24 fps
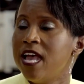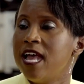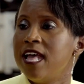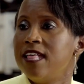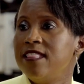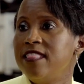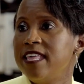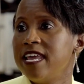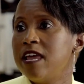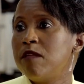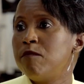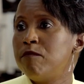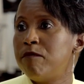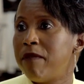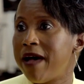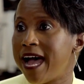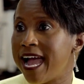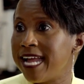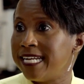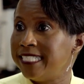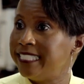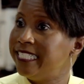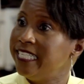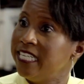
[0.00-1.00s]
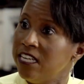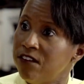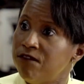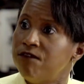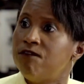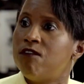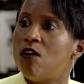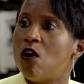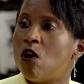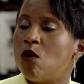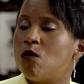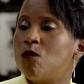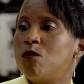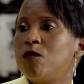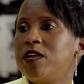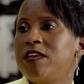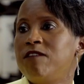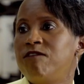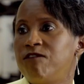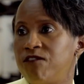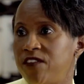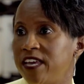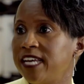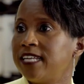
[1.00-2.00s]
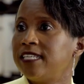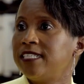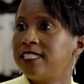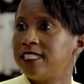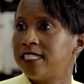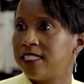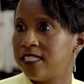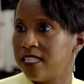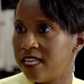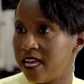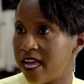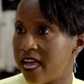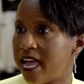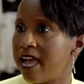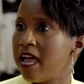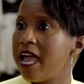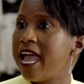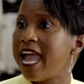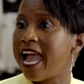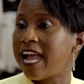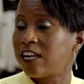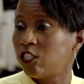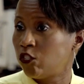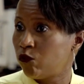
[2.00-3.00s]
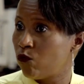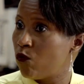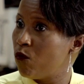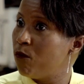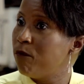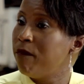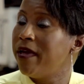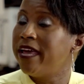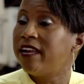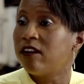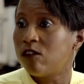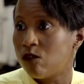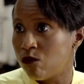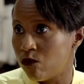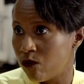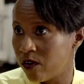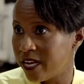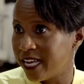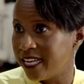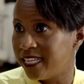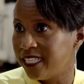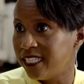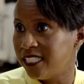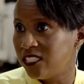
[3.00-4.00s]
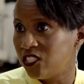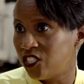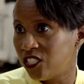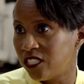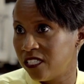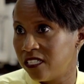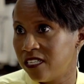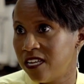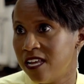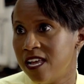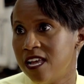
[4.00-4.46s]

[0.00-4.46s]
Then by default, we fix the actual medical condition.